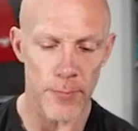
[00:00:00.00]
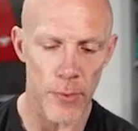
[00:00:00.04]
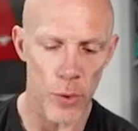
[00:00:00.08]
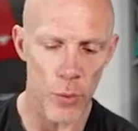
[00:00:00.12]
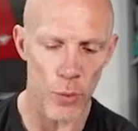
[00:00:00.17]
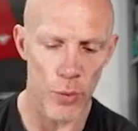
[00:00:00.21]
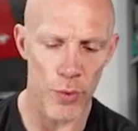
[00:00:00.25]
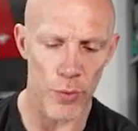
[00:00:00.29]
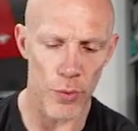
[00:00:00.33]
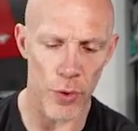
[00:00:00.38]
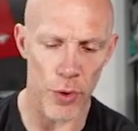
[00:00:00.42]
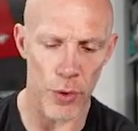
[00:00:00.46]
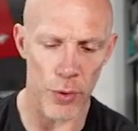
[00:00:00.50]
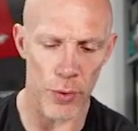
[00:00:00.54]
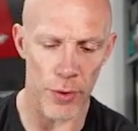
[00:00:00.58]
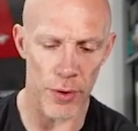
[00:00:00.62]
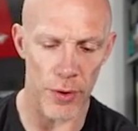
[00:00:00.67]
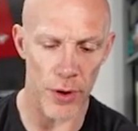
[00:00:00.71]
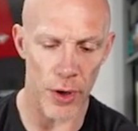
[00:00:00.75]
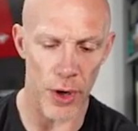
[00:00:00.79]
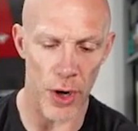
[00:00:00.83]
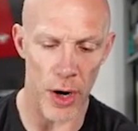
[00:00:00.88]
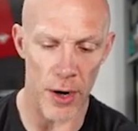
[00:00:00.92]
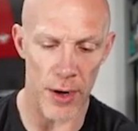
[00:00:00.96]
When Recruiter of
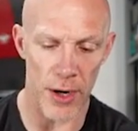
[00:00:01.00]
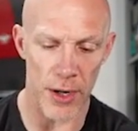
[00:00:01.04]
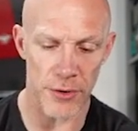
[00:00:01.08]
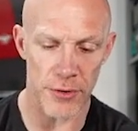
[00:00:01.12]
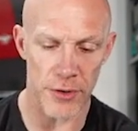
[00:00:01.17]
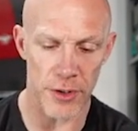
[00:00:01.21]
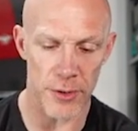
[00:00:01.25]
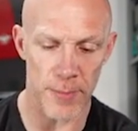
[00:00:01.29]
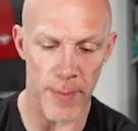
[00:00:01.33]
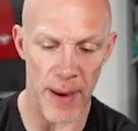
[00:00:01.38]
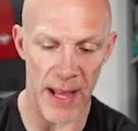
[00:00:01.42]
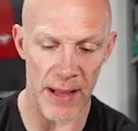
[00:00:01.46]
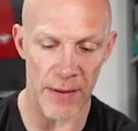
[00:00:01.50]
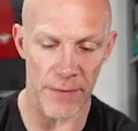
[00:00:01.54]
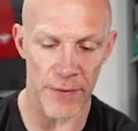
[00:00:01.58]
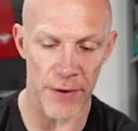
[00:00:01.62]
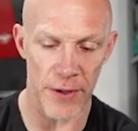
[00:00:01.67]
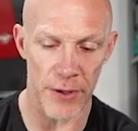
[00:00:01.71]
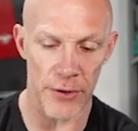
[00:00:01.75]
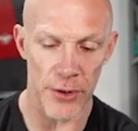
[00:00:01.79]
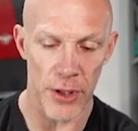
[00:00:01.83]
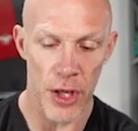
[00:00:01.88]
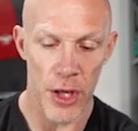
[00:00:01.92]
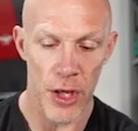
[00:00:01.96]
the Guard enters the
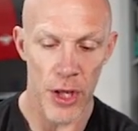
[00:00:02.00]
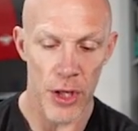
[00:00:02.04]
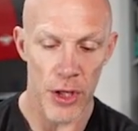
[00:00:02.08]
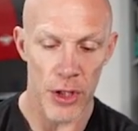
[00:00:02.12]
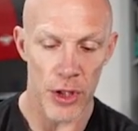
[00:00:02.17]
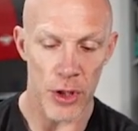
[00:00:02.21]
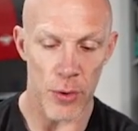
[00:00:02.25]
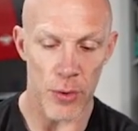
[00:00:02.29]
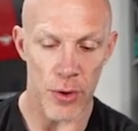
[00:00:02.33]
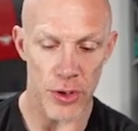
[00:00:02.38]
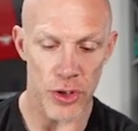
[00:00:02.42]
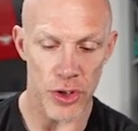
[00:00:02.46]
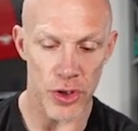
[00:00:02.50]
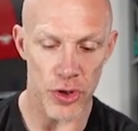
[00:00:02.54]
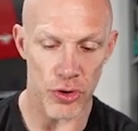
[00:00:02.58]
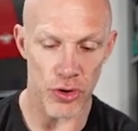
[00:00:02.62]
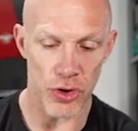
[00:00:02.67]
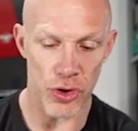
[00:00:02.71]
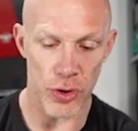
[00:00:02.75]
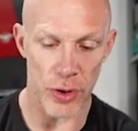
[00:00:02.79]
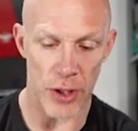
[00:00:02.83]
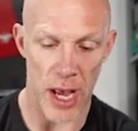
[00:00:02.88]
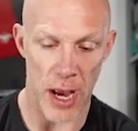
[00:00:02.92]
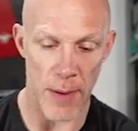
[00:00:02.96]
battlefield, you can search
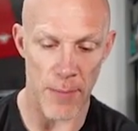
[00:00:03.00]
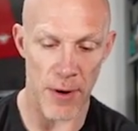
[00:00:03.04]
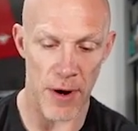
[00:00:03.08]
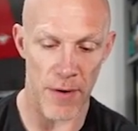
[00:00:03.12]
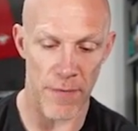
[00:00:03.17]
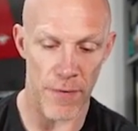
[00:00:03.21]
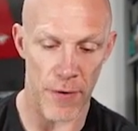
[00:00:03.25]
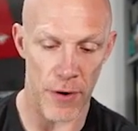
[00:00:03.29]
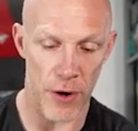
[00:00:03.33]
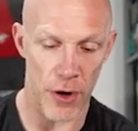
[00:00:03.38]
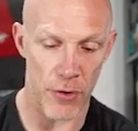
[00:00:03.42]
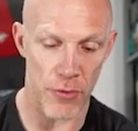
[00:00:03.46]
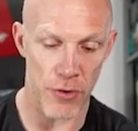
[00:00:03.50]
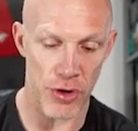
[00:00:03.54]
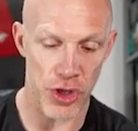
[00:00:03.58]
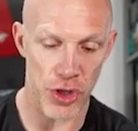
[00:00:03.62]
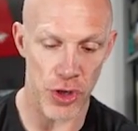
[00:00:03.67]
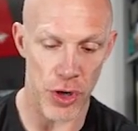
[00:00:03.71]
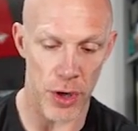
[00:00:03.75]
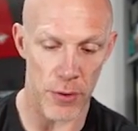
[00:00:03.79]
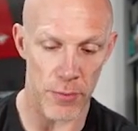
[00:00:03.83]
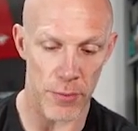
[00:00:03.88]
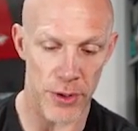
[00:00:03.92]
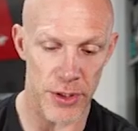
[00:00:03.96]
your library for a creature
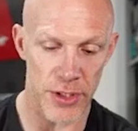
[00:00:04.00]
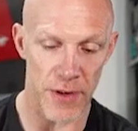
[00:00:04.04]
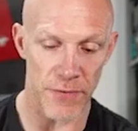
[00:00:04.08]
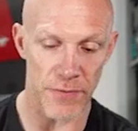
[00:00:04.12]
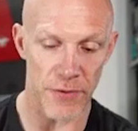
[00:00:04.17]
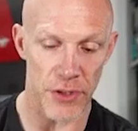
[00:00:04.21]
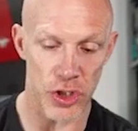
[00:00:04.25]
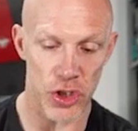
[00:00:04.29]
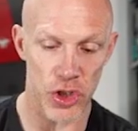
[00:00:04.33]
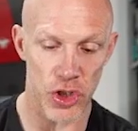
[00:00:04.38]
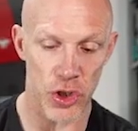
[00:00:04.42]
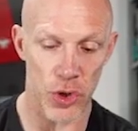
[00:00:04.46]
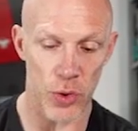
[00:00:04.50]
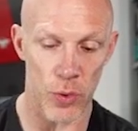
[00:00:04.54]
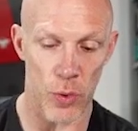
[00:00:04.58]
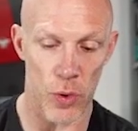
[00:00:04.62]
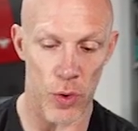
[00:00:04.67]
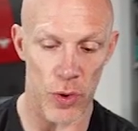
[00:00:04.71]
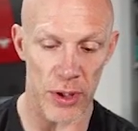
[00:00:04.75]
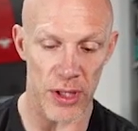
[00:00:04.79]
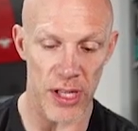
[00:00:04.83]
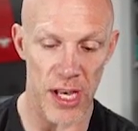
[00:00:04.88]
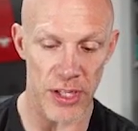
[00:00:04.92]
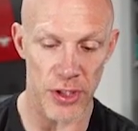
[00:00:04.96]
card with toughness 2
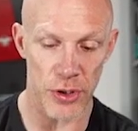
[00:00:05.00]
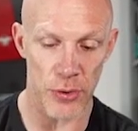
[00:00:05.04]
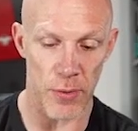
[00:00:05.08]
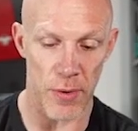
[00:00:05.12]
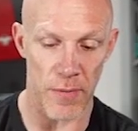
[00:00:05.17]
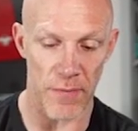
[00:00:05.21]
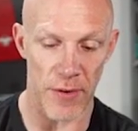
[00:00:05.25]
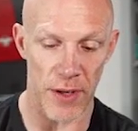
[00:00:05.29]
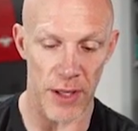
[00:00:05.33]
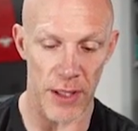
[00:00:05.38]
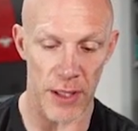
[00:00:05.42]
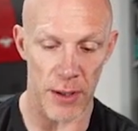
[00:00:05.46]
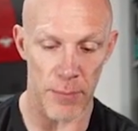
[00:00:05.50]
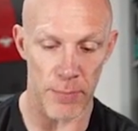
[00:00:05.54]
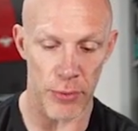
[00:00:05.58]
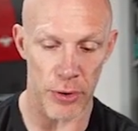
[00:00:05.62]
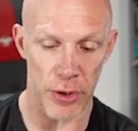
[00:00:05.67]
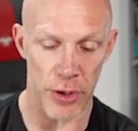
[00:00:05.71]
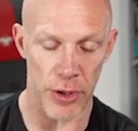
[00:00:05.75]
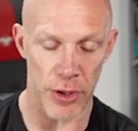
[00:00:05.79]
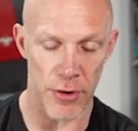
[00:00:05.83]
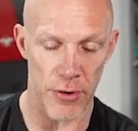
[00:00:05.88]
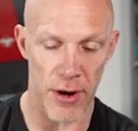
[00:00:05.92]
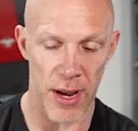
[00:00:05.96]
or less, reveal it, put
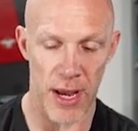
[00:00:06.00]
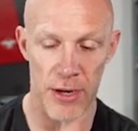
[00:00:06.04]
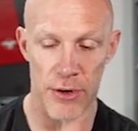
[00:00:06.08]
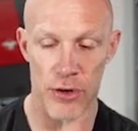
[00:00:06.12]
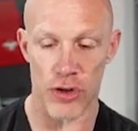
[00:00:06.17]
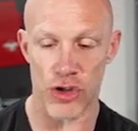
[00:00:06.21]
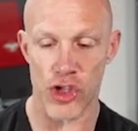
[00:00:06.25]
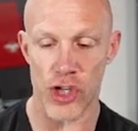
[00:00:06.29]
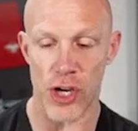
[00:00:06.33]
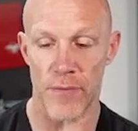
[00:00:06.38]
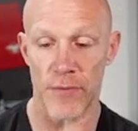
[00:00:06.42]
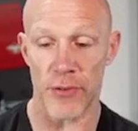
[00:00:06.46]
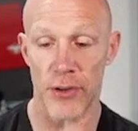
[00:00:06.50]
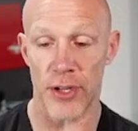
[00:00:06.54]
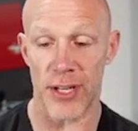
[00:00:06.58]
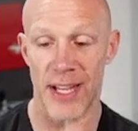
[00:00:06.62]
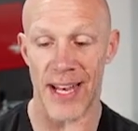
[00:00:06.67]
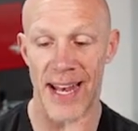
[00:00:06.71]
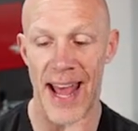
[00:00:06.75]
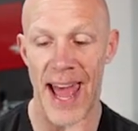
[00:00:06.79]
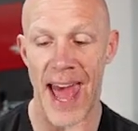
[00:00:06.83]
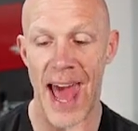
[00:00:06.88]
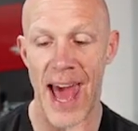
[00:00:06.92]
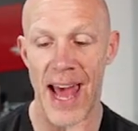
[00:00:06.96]
it in your hand and shuffle.
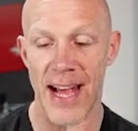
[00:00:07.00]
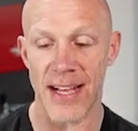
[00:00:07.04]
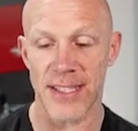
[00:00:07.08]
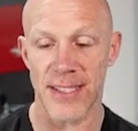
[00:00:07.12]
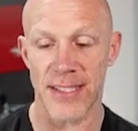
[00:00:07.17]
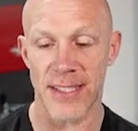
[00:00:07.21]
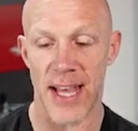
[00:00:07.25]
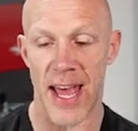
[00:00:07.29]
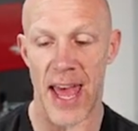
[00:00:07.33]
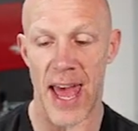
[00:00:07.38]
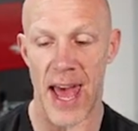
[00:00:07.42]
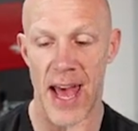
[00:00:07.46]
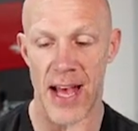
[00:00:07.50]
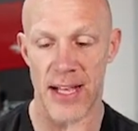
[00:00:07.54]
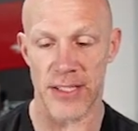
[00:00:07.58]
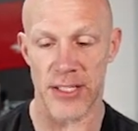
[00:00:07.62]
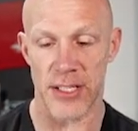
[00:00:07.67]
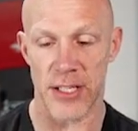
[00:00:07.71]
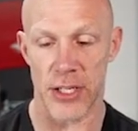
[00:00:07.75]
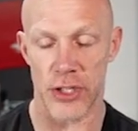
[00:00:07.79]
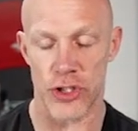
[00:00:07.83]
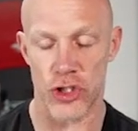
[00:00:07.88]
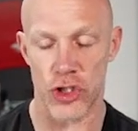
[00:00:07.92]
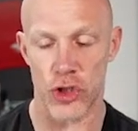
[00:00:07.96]
It acts as
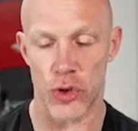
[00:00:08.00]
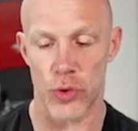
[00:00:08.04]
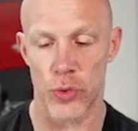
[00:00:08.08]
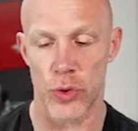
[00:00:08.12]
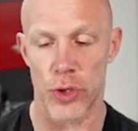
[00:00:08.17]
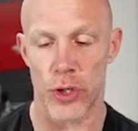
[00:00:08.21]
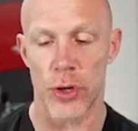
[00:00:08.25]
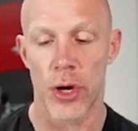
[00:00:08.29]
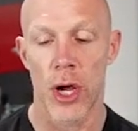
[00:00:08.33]
a tutor.